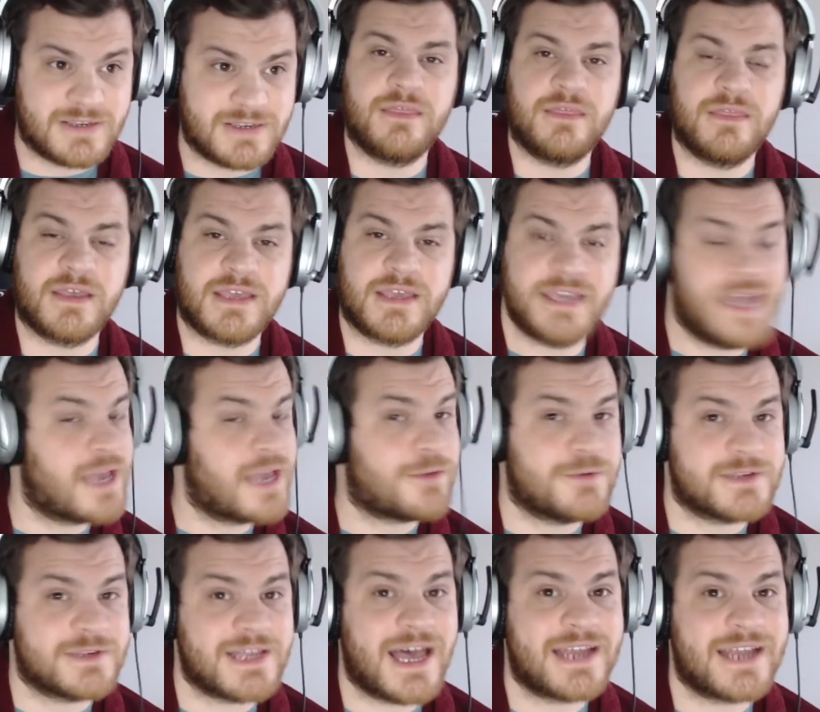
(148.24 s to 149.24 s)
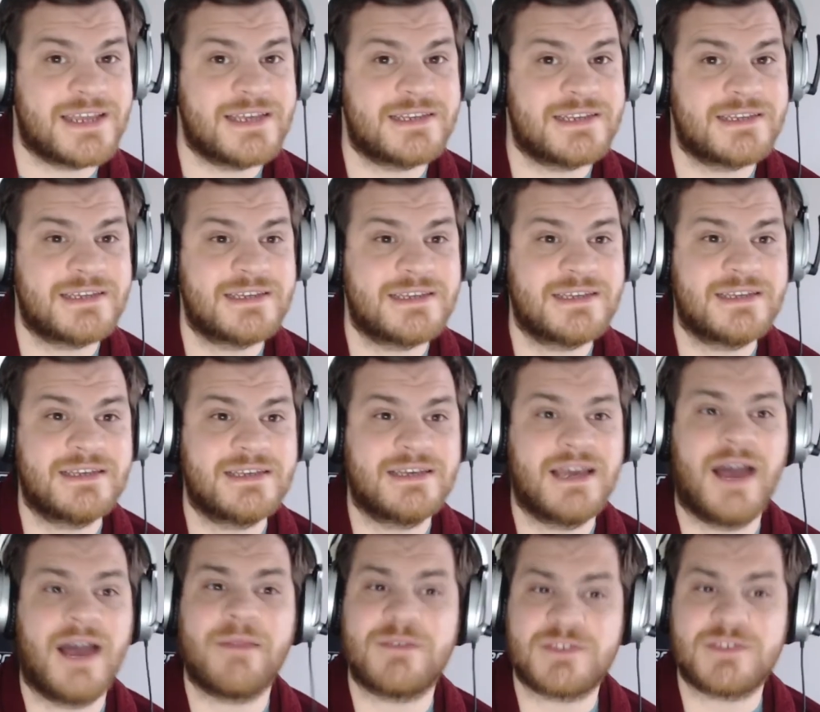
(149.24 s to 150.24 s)
The kick was added,
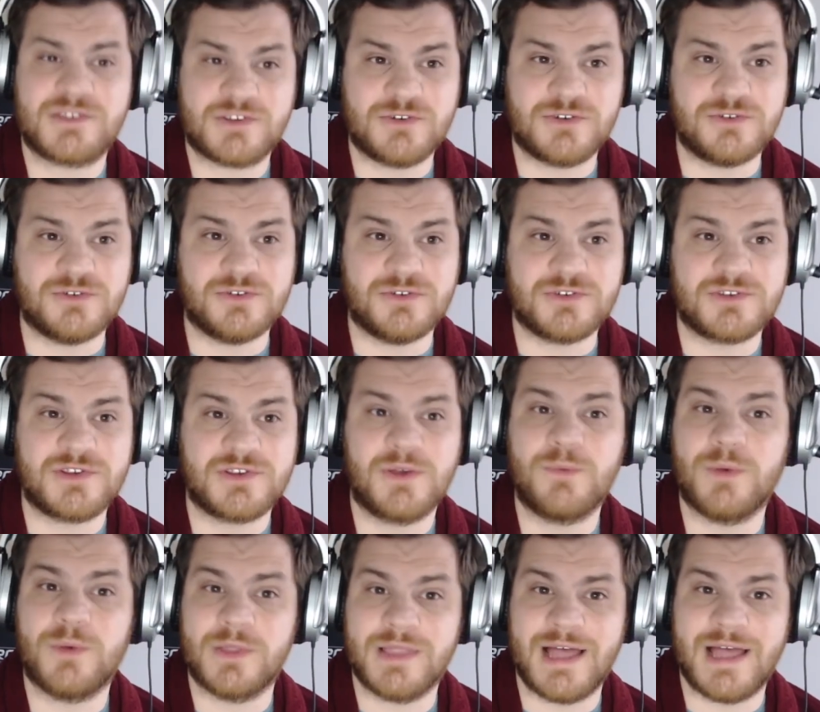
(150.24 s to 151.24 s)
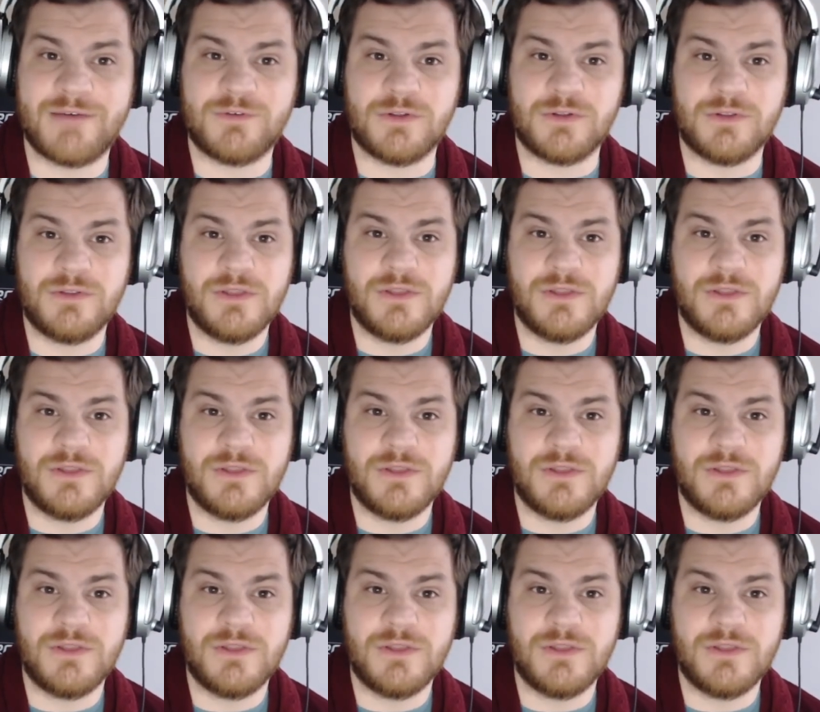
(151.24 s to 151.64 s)
and the scores were level.